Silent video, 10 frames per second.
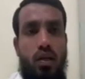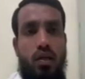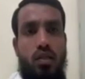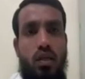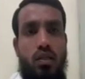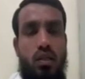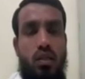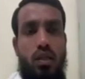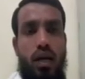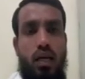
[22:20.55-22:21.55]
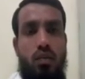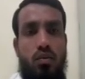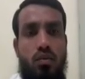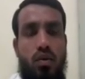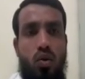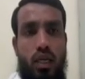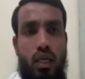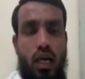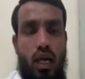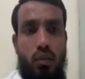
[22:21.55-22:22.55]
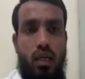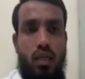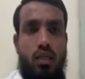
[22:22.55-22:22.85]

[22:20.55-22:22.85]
Here is the diagram of the chlorine kinema.